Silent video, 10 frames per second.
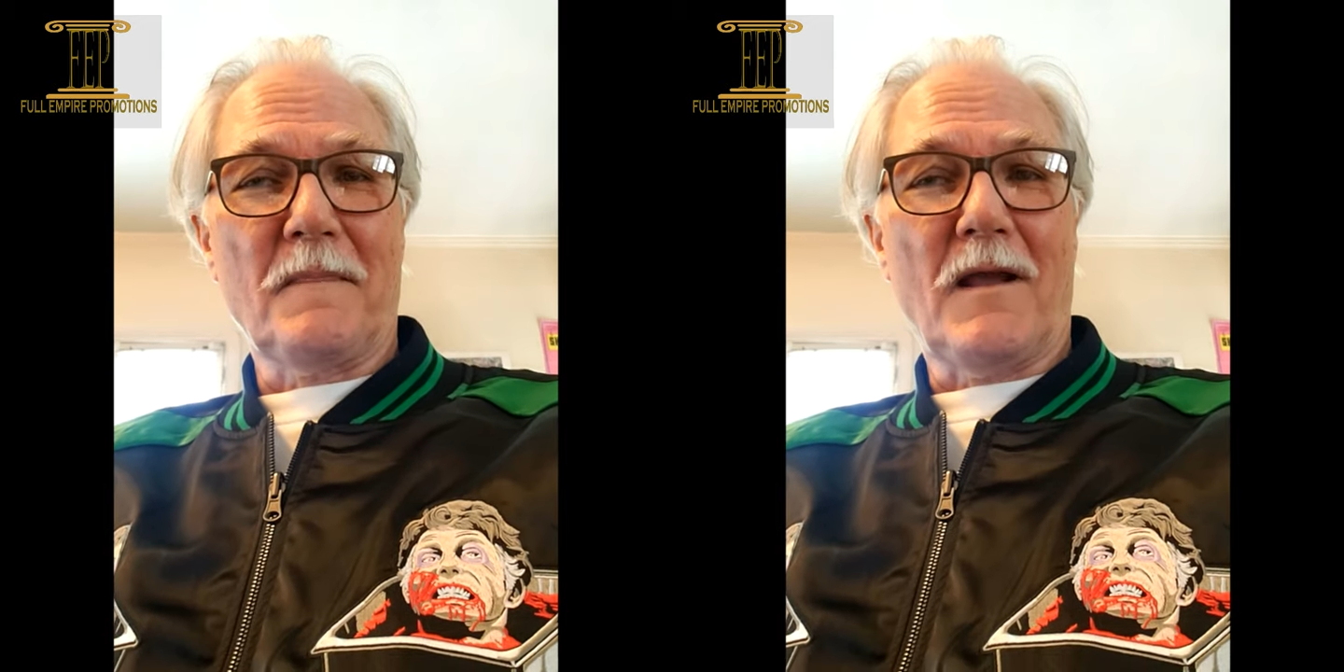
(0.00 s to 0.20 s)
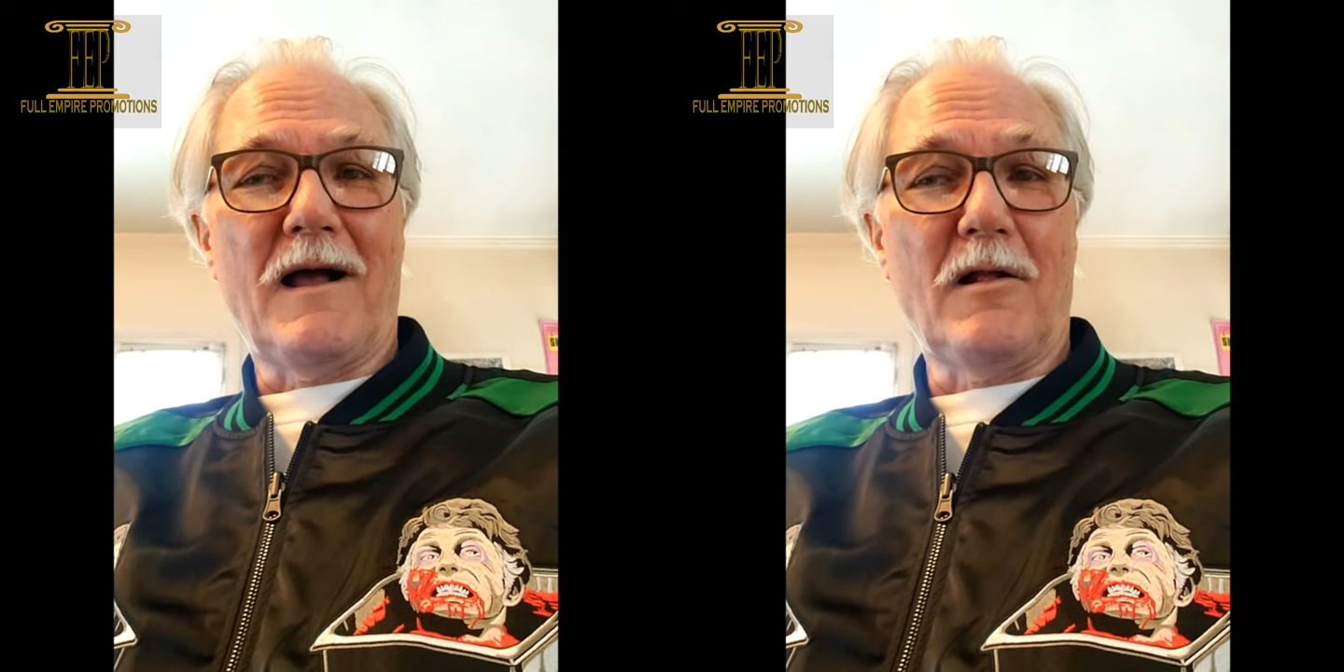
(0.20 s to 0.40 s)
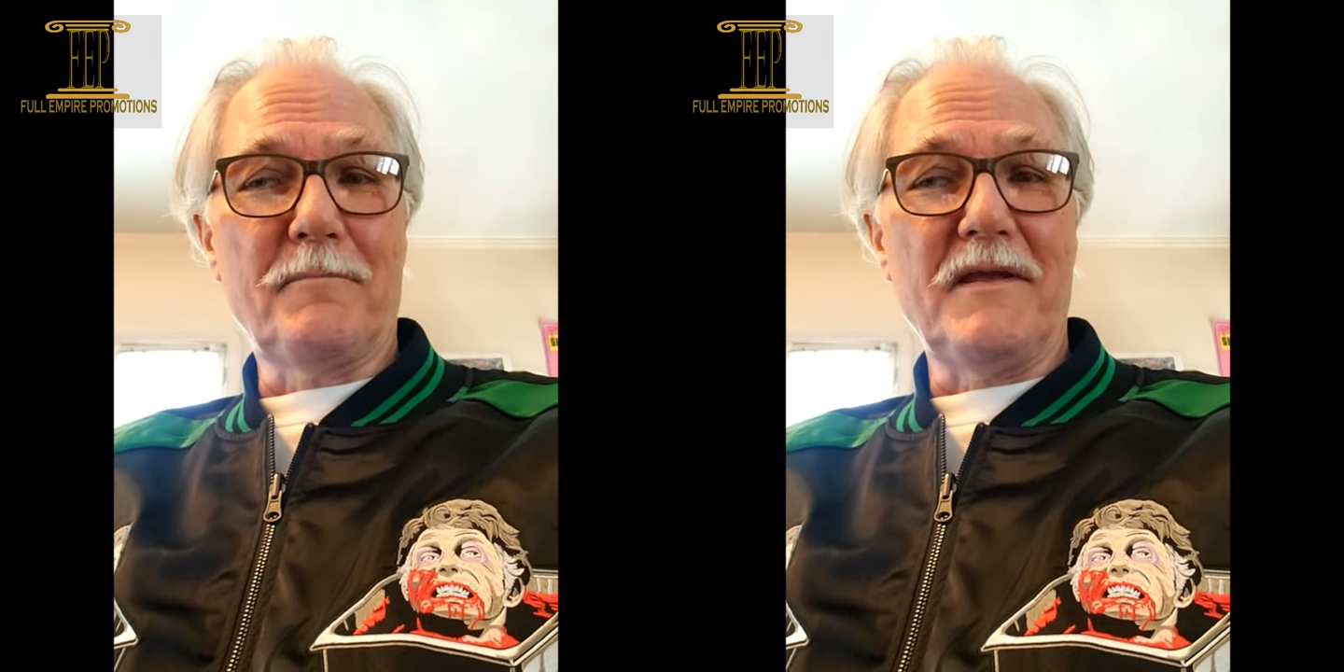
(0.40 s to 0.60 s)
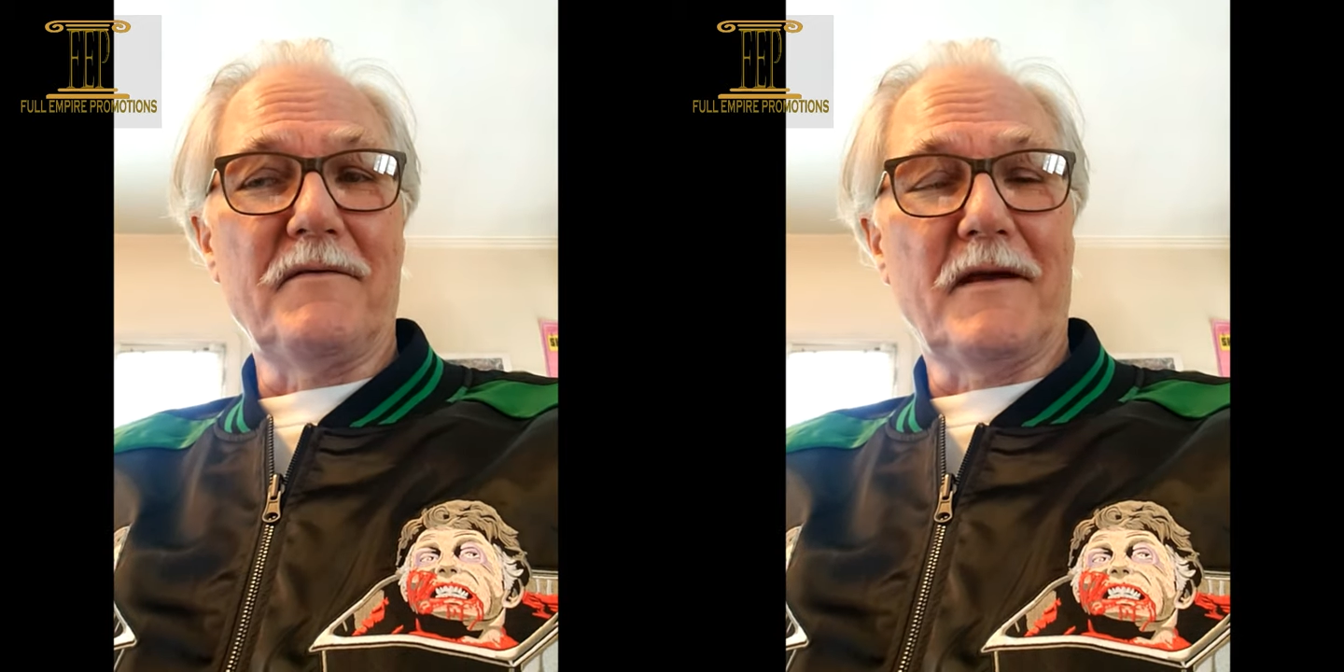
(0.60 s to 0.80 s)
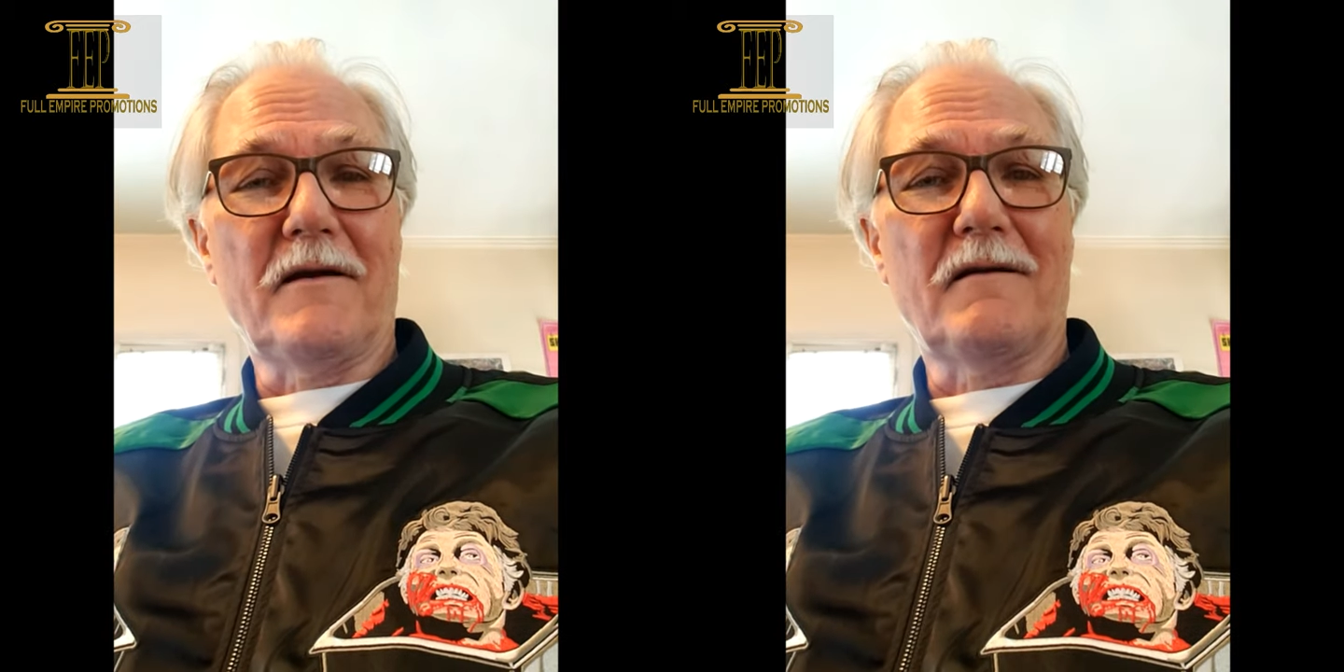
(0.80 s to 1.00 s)
I'll be
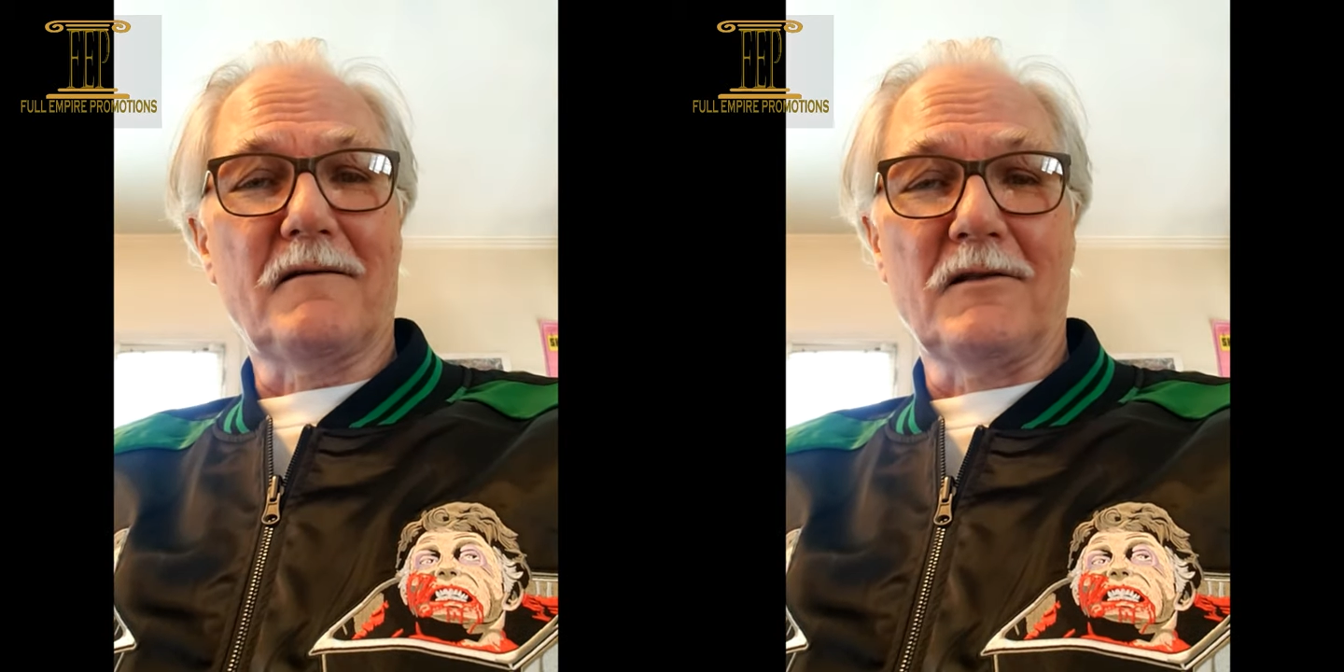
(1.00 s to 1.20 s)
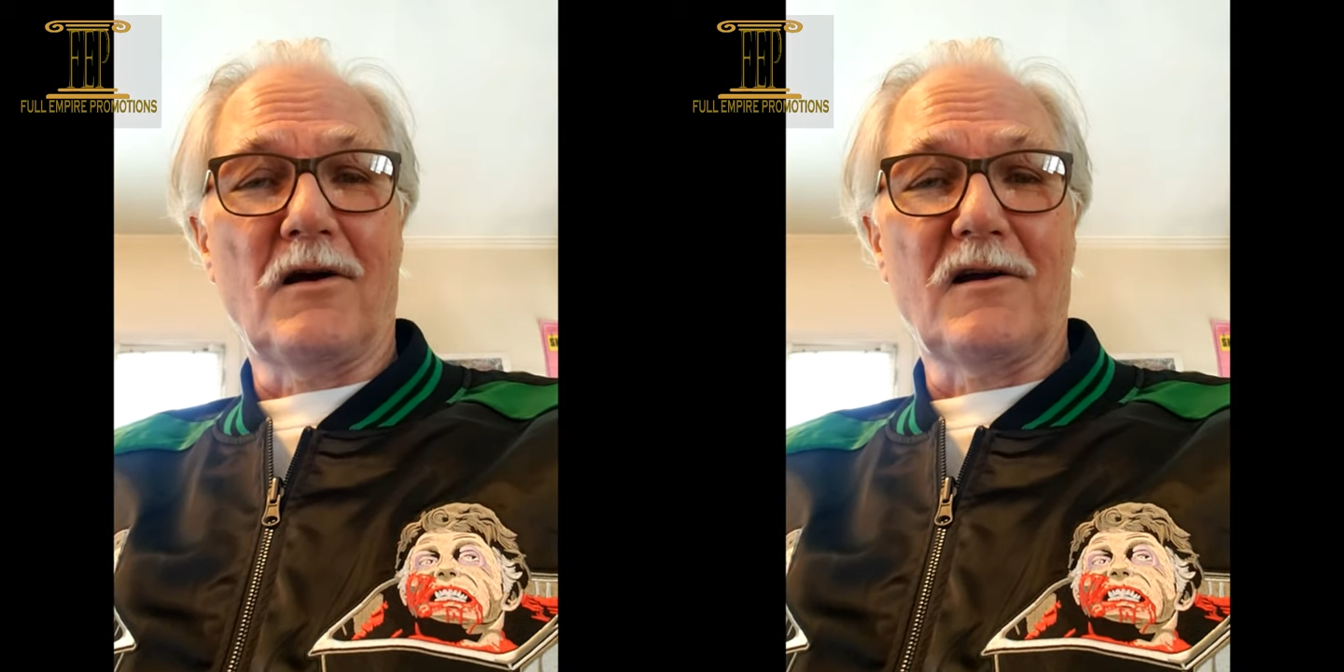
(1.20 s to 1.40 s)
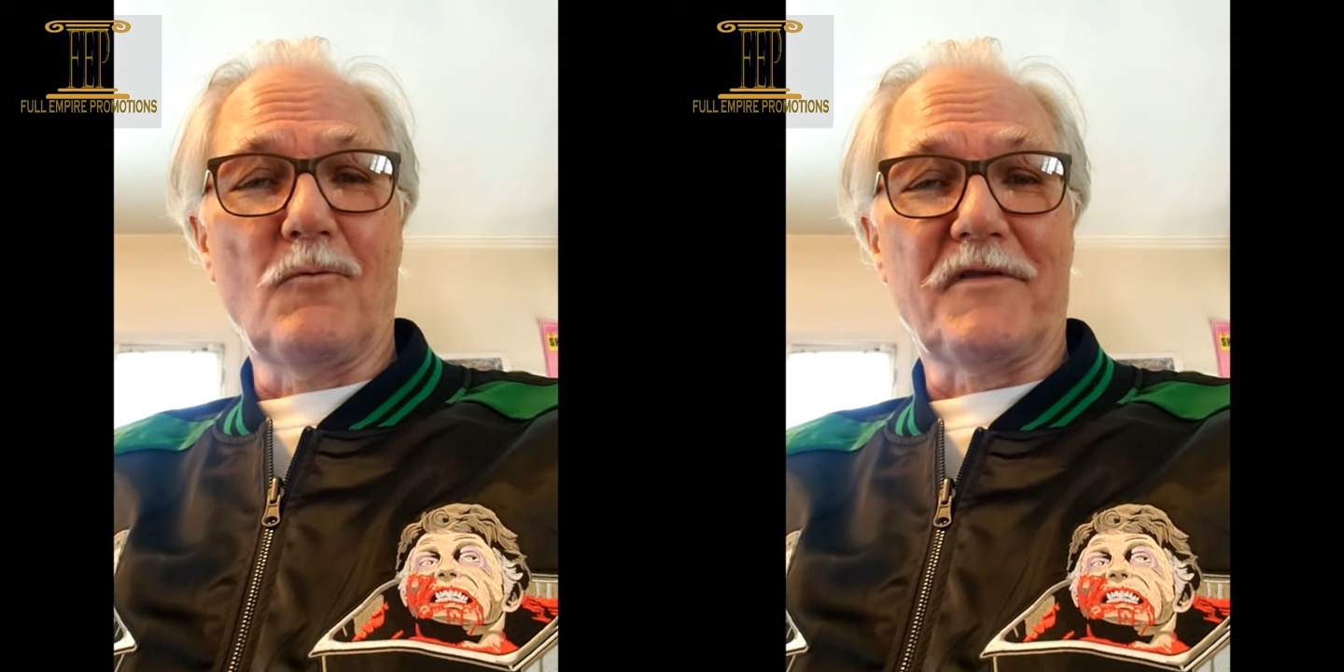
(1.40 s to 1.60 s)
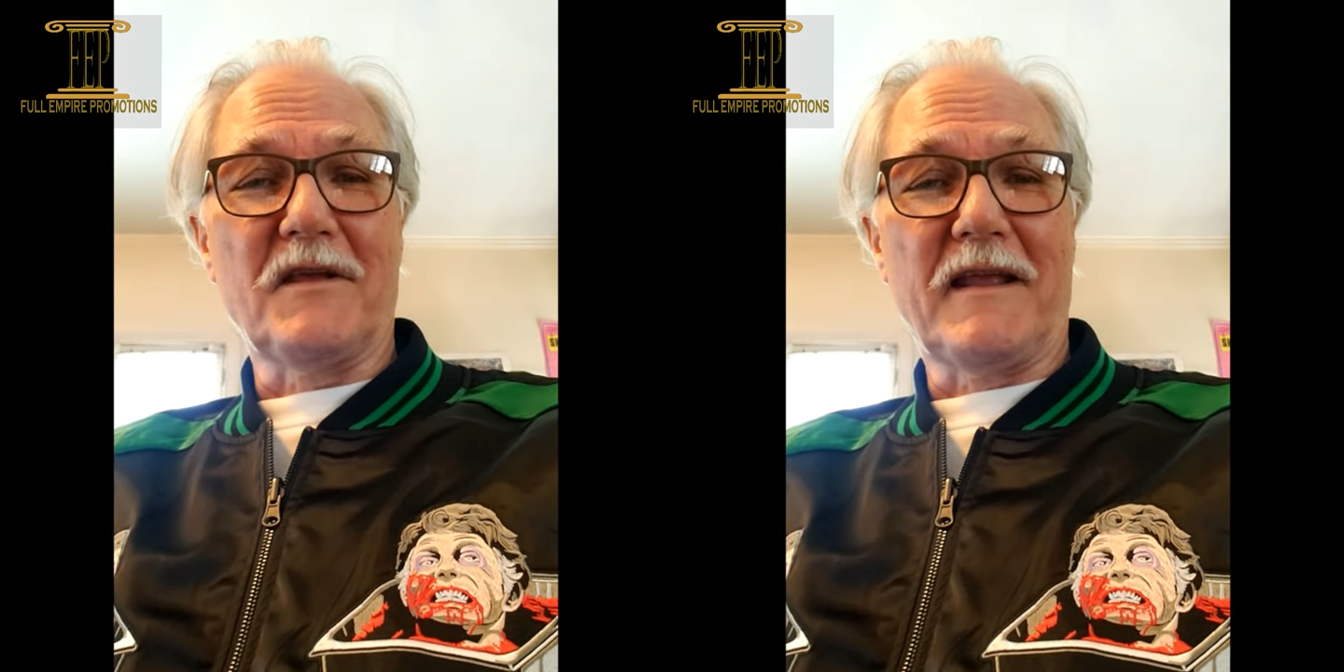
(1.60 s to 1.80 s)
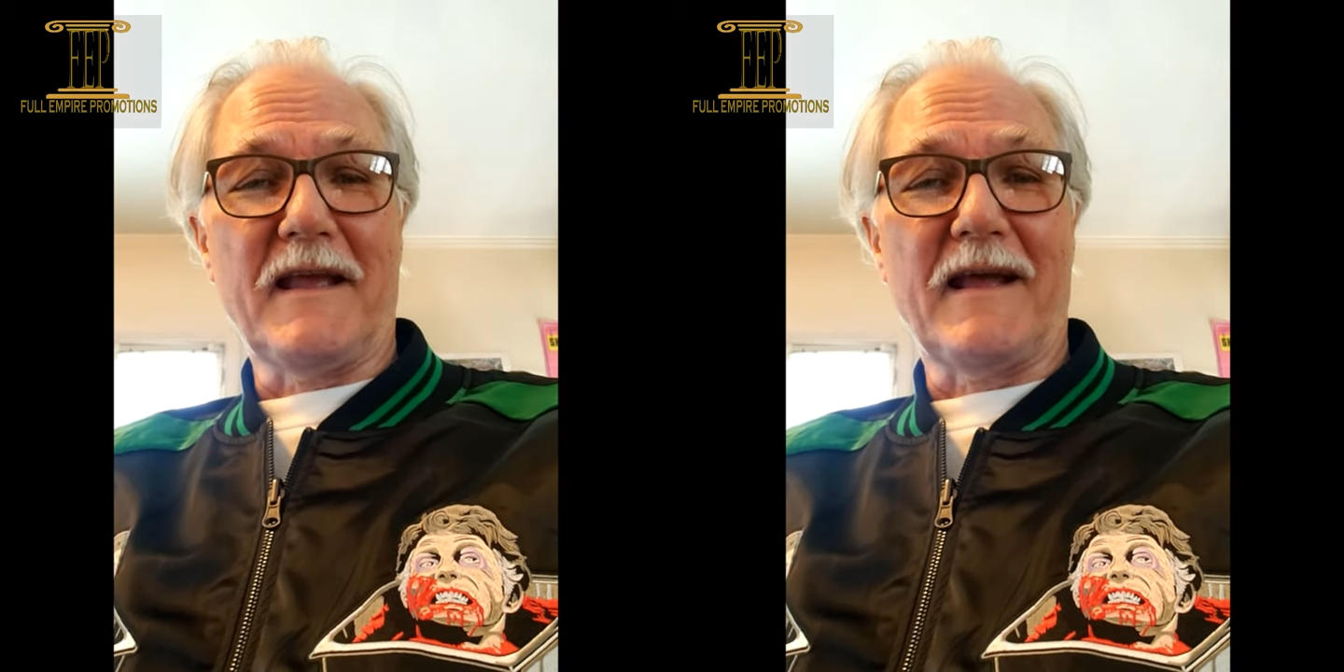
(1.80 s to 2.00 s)
there along with the
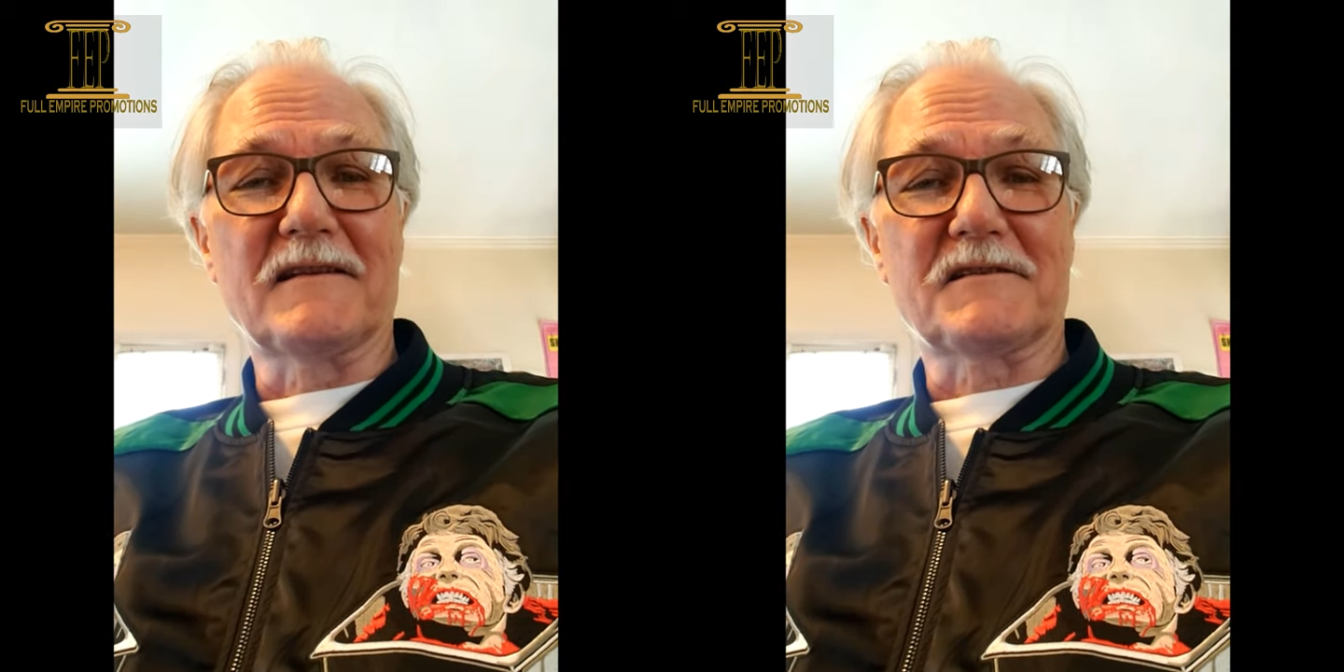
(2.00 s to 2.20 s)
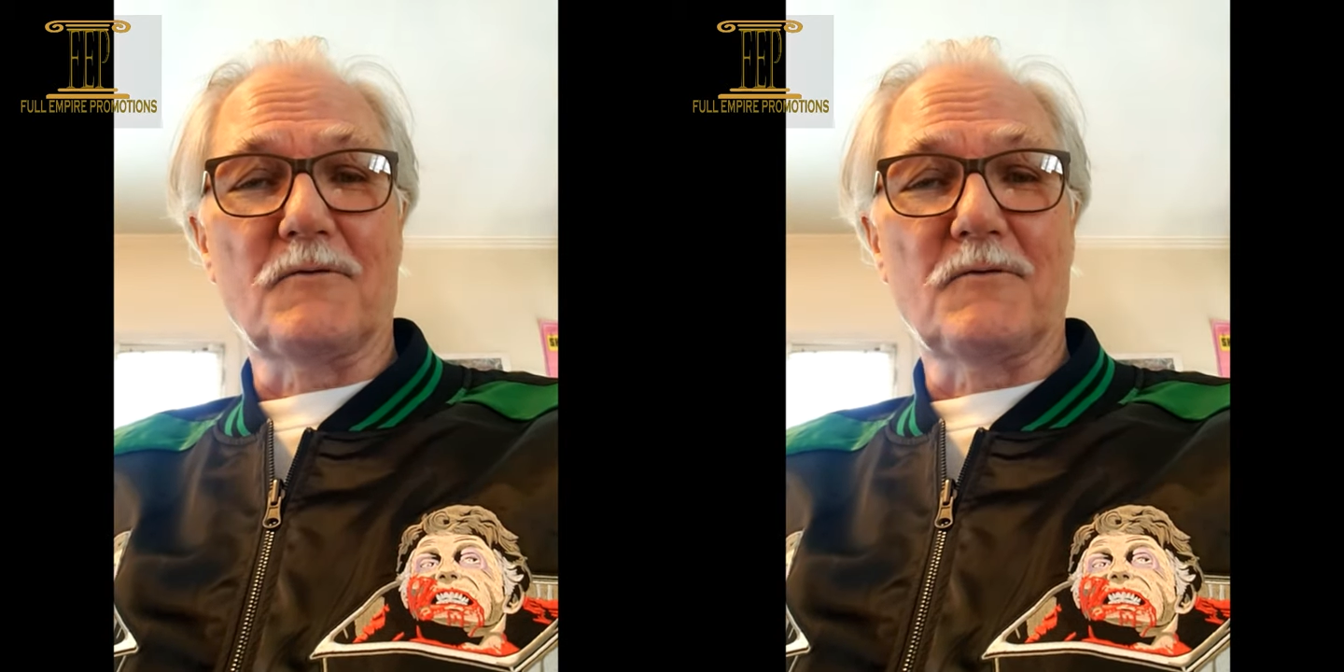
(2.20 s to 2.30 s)
cast.